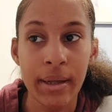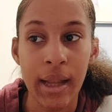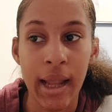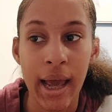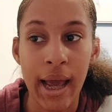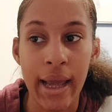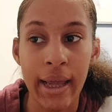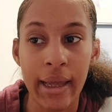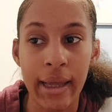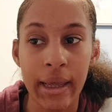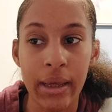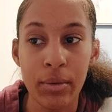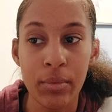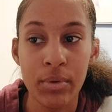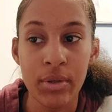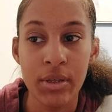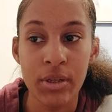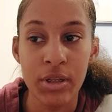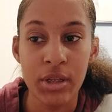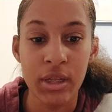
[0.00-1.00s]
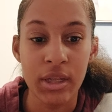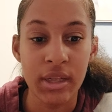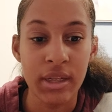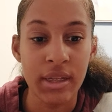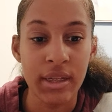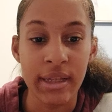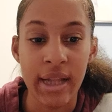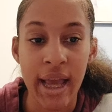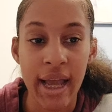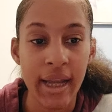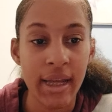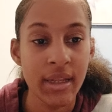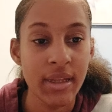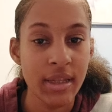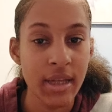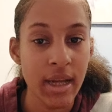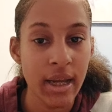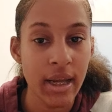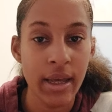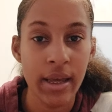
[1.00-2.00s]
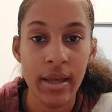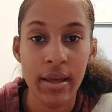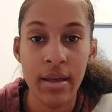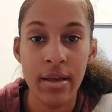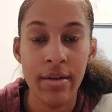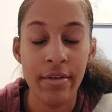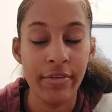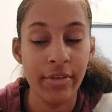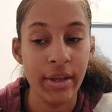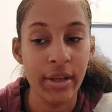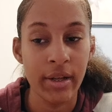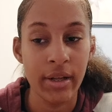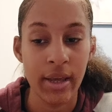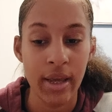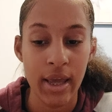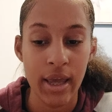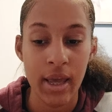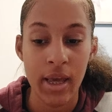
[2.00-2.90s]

Like it was just negative and